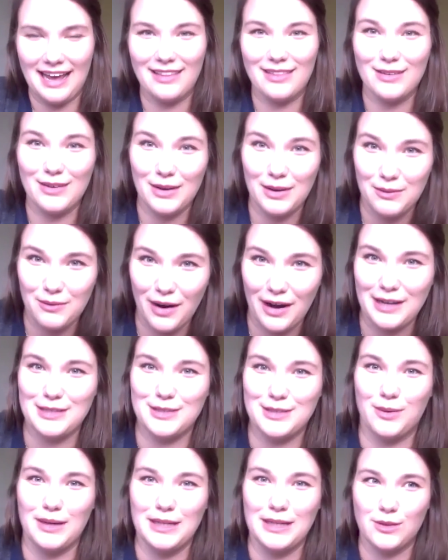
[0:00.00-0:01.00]
and they're going to run in
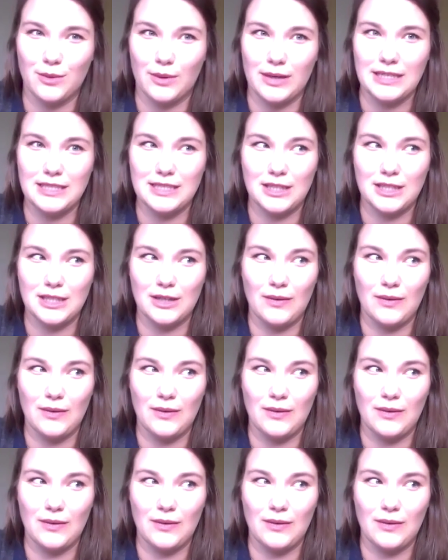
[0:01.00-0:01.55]
2022.